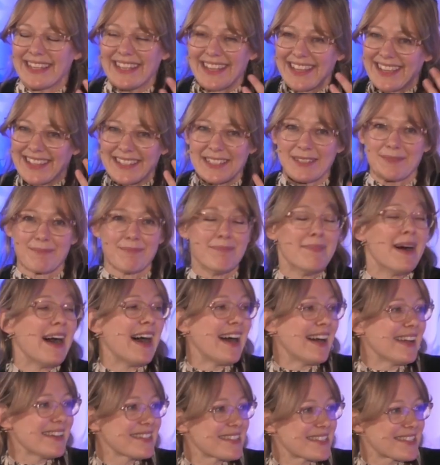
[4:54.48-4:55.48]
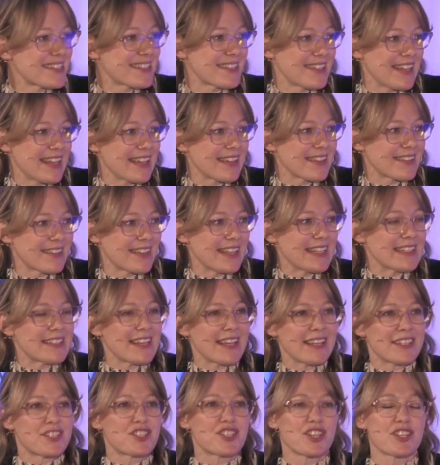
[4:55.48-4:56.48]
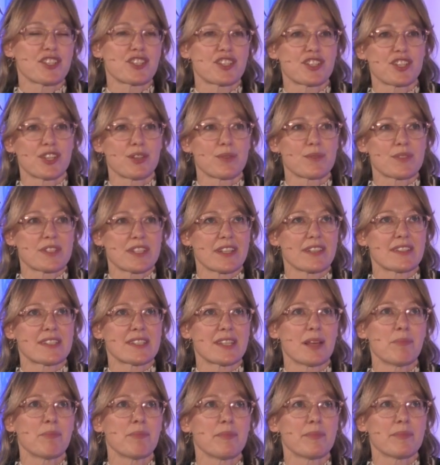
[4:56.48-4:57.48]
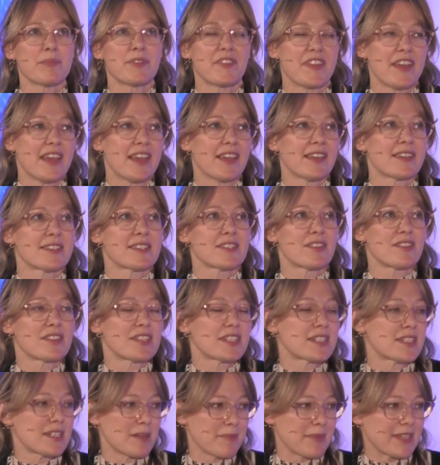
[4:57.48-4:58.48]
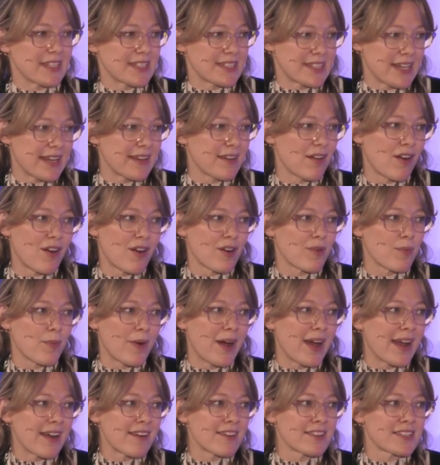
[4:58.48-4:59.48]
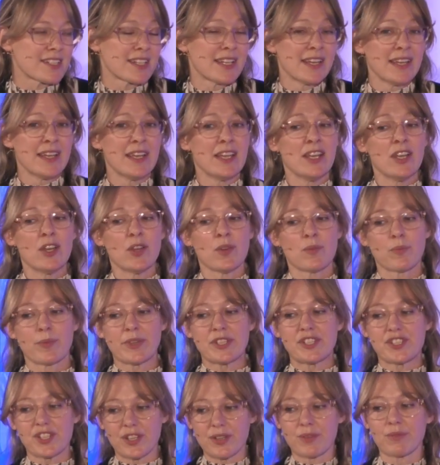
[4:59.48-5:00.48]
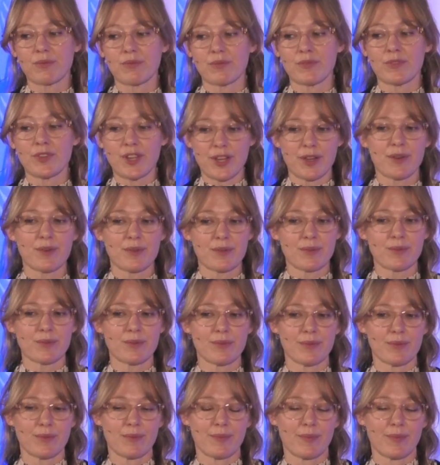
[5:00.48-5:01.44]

it's mad to think that it just shows that some things are to some extent hardwired. We don't know